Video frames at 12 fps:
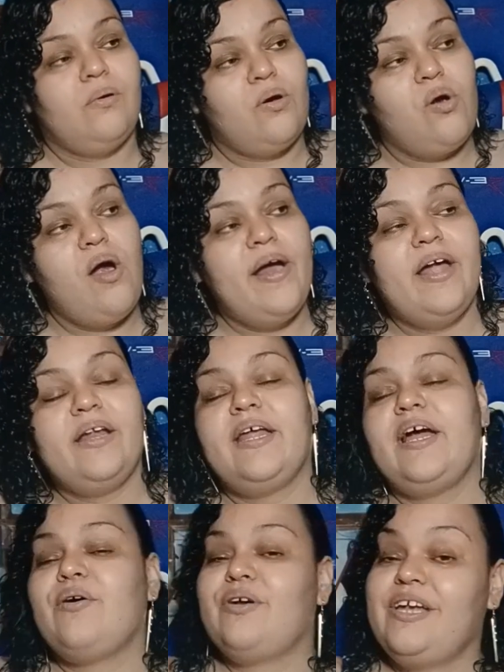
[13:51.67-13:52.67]
Go ahead
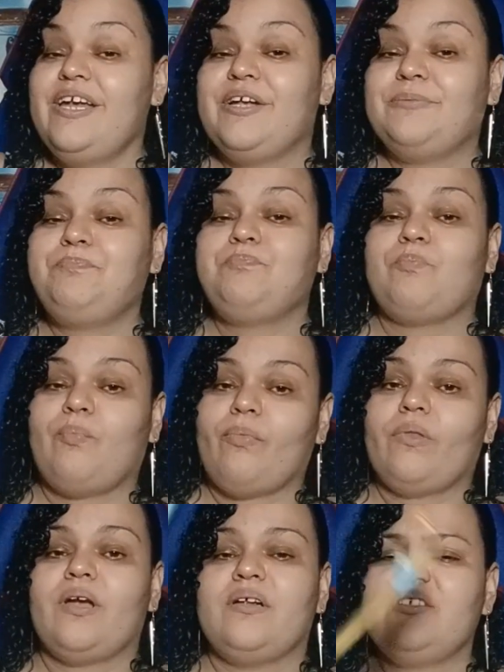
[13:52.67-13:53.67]
now in
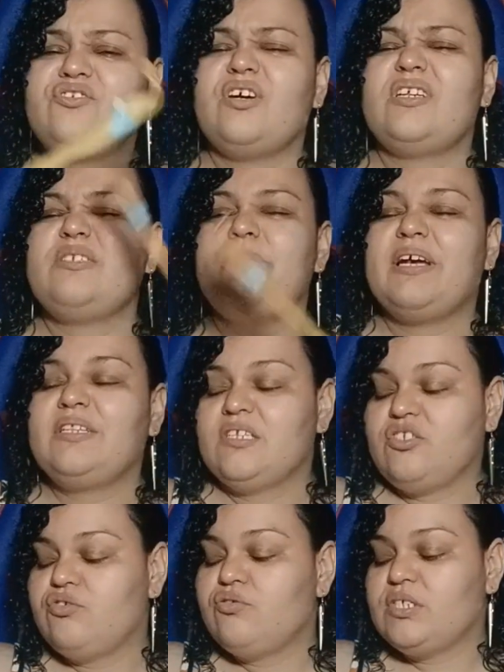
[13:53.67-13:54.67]
Let's try to smack
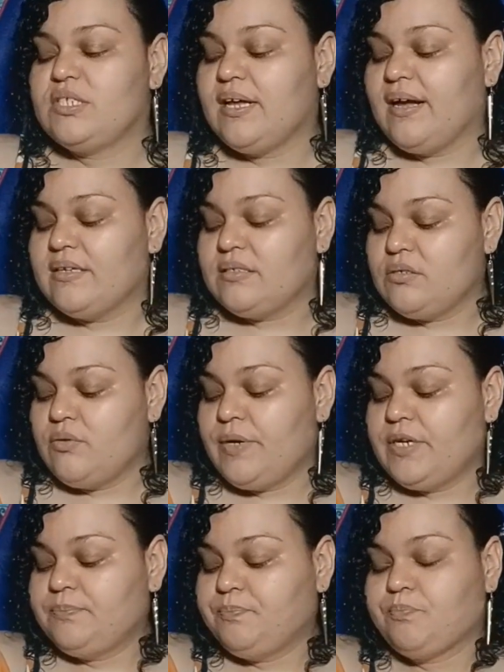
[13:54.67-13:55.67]
these juicy thighs. Are you
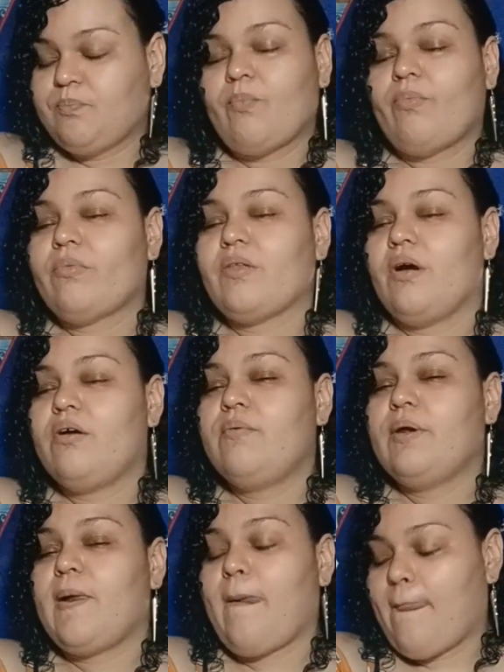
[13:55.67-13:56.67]
ready? Are you
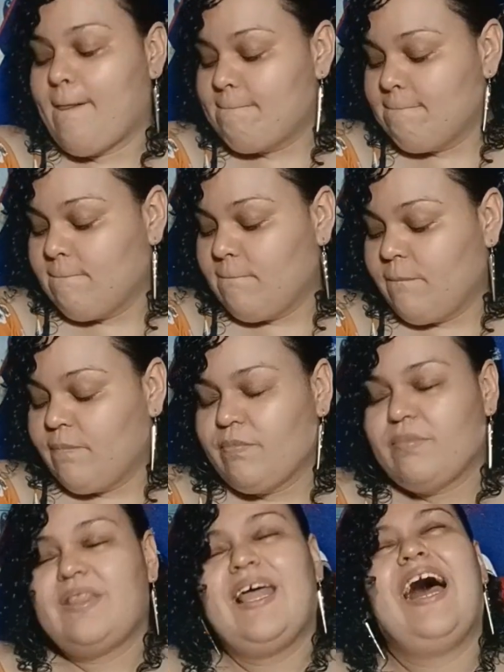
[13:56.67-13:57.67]
ready?
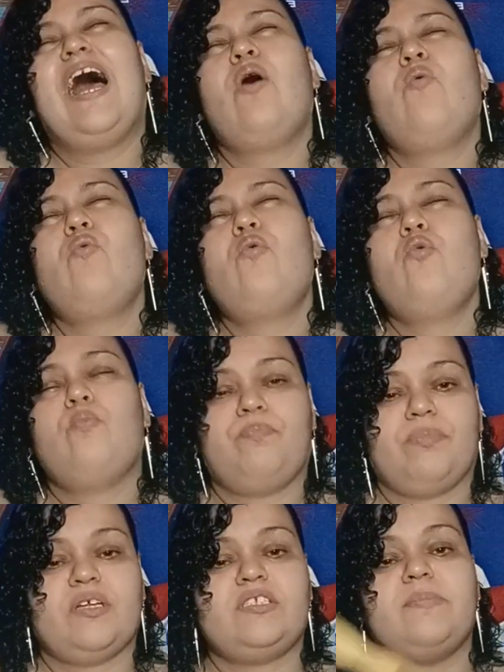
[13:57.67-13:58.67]
Ow!
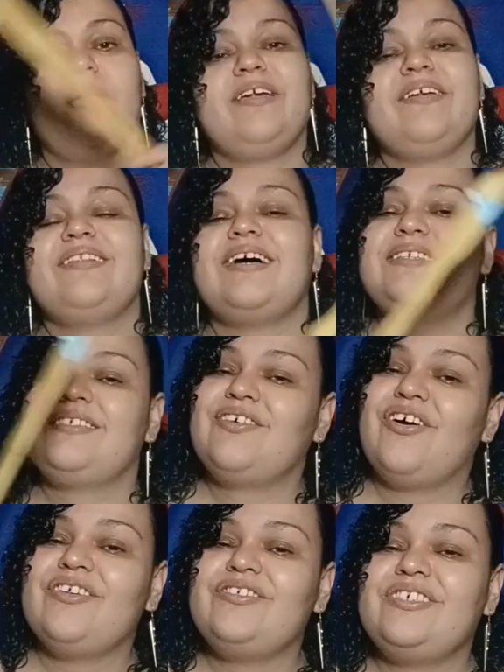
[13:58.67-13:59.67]
Smack your thighs as
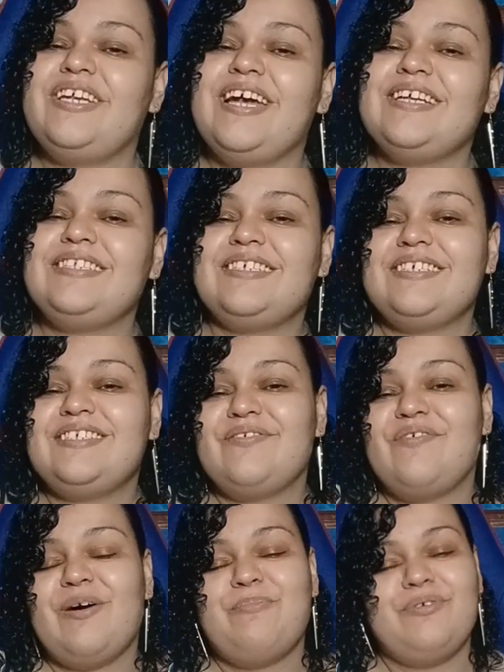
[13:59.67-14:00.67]
hard as you can. Tell yourself
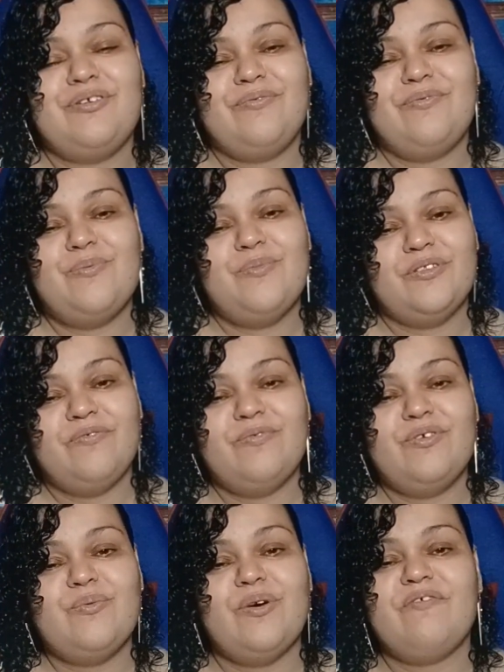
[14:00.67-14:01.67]
how beautiful wonderful
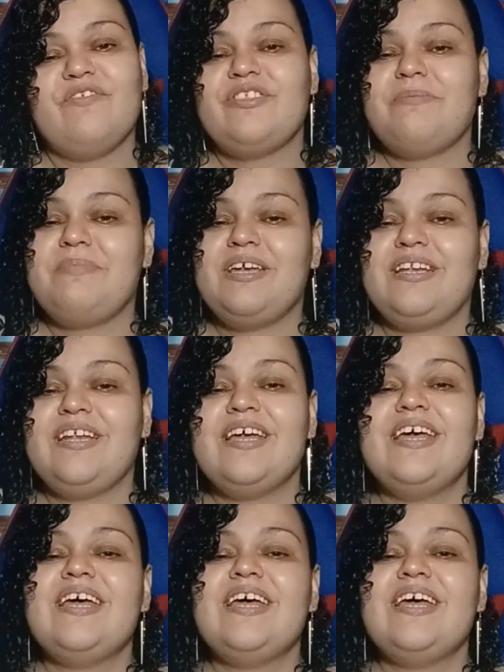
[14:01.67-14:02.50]
you are for the men.